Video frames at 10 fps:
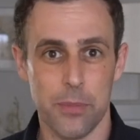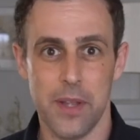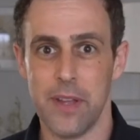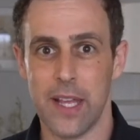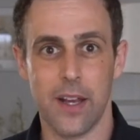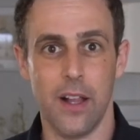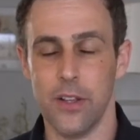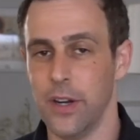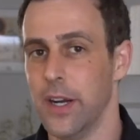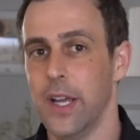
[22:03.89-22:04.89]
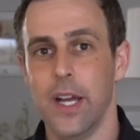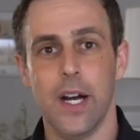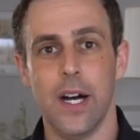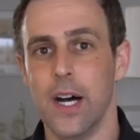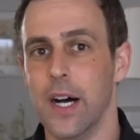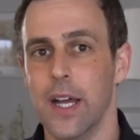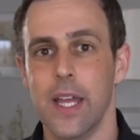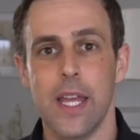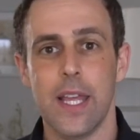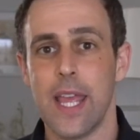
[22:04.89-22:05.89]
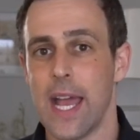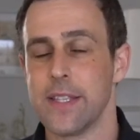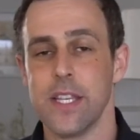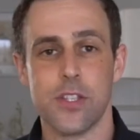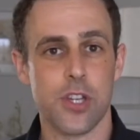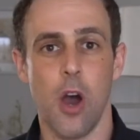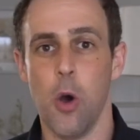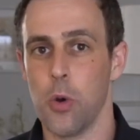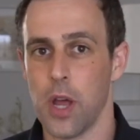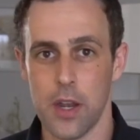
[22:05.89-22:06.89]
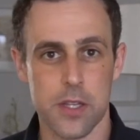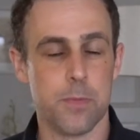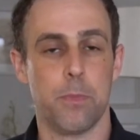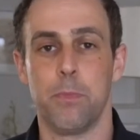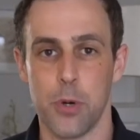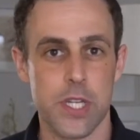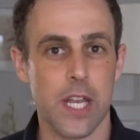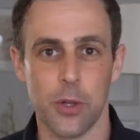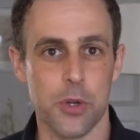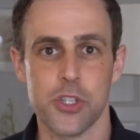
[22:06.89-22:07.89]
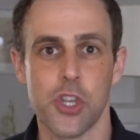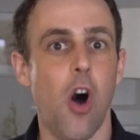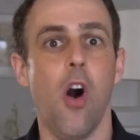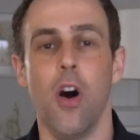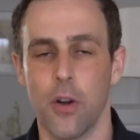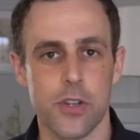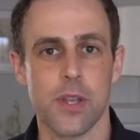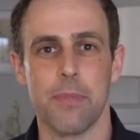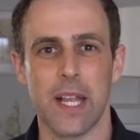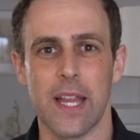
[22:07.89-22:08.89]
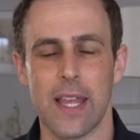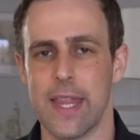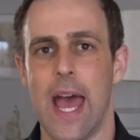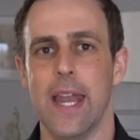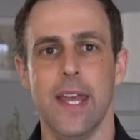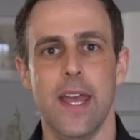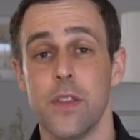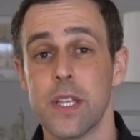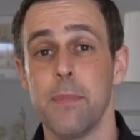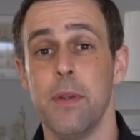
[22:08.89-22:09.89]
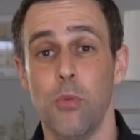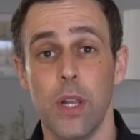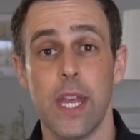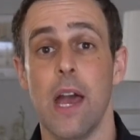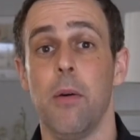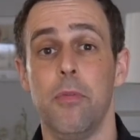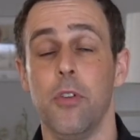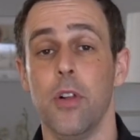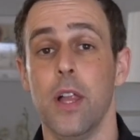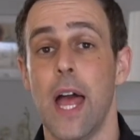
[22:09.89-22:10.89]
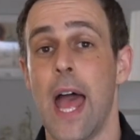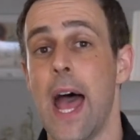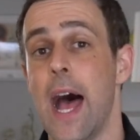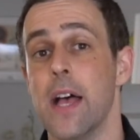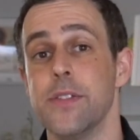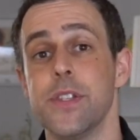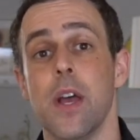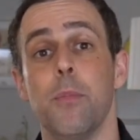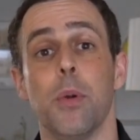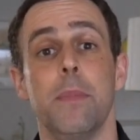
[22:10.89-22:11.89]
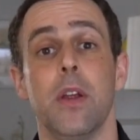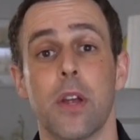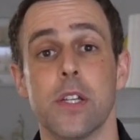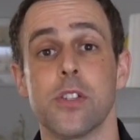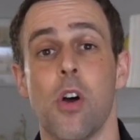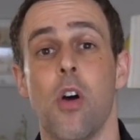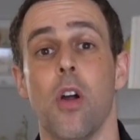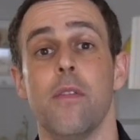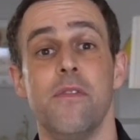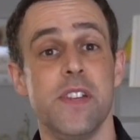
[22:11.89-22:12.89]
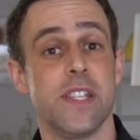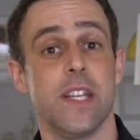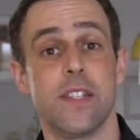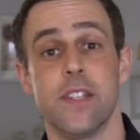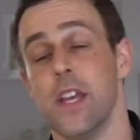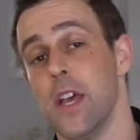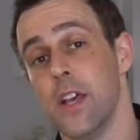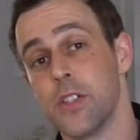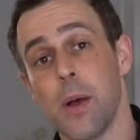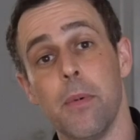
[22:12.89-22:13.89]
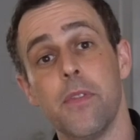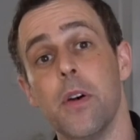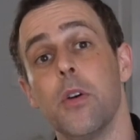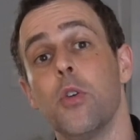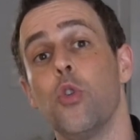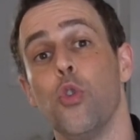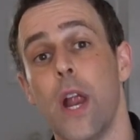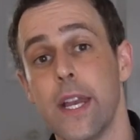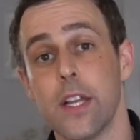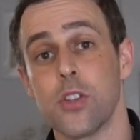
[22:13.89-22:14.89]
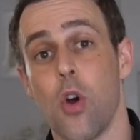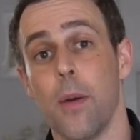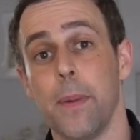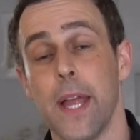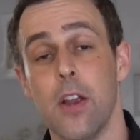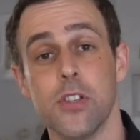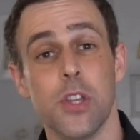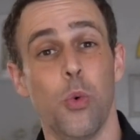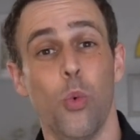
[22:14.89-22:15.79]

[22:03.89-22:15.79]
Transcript: from Living Colour uh, gets his tone on his particular song or something like that. This can be really helpful as Premier Guitar visits some of the great guitar players in the